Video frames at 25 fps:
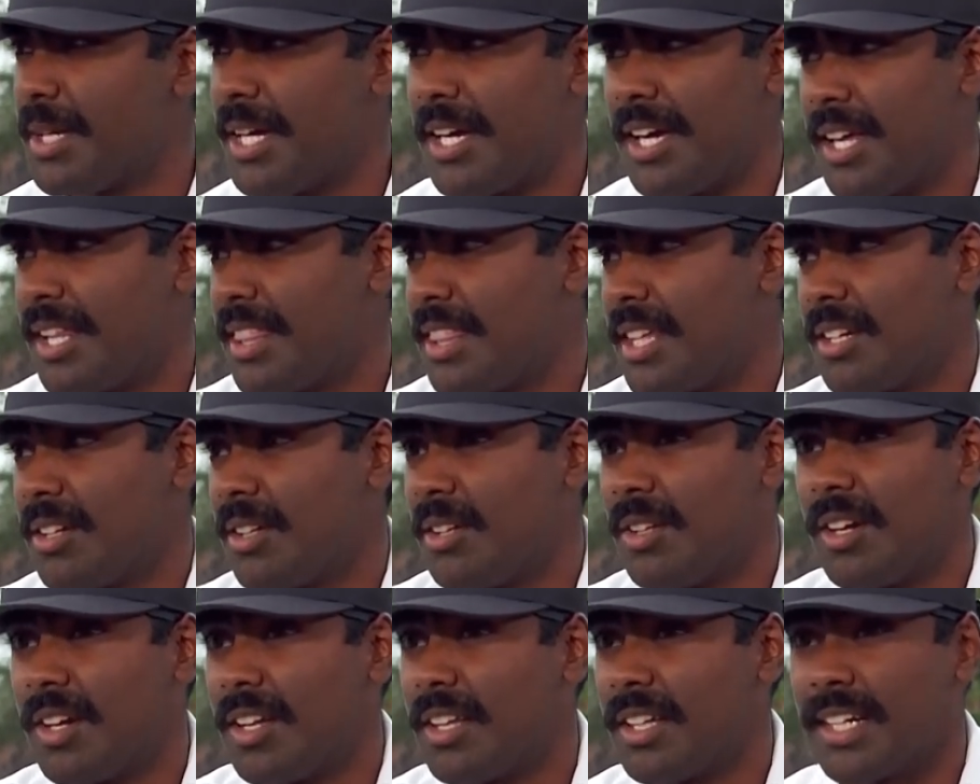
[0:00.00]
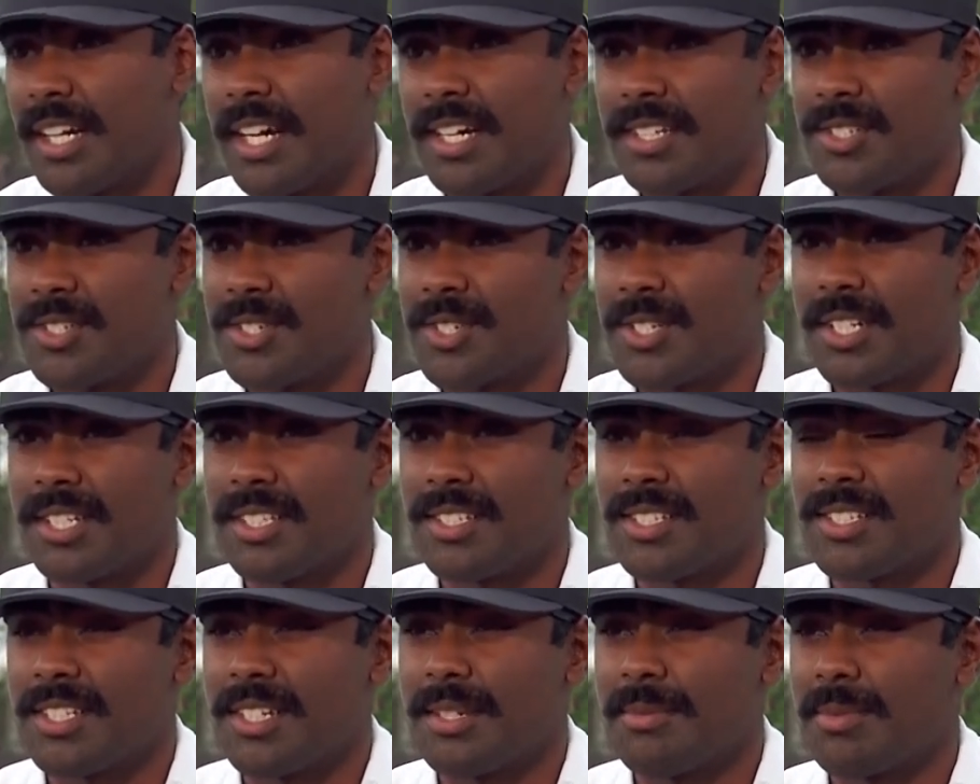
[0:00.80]
I think a lot of the guys are saying
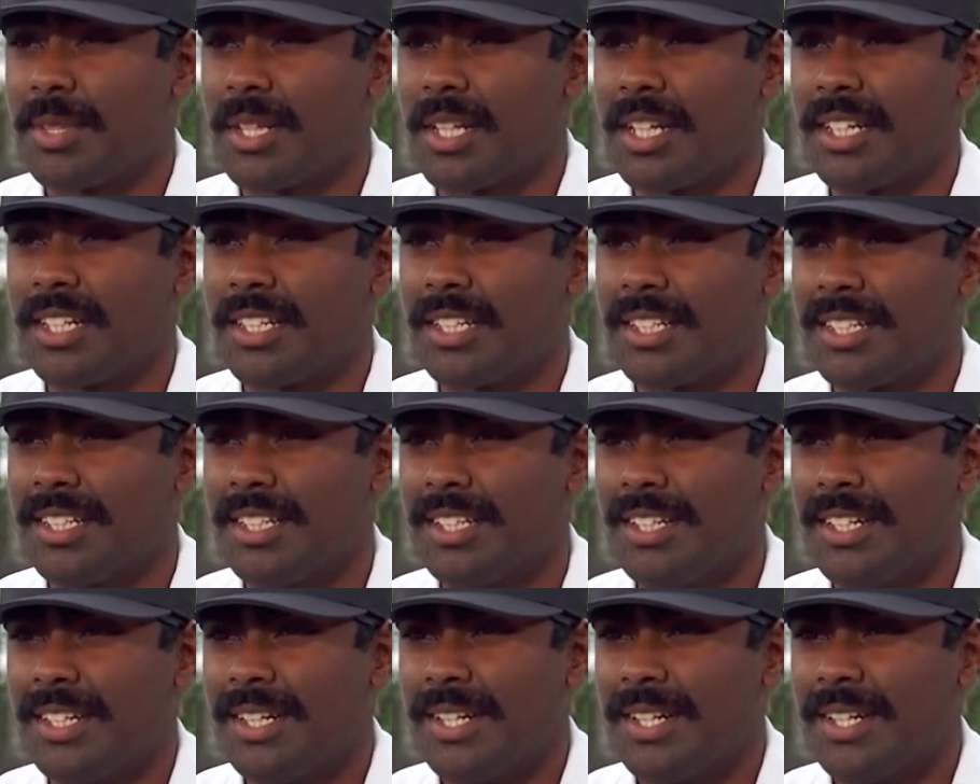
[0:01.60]
the same thing, and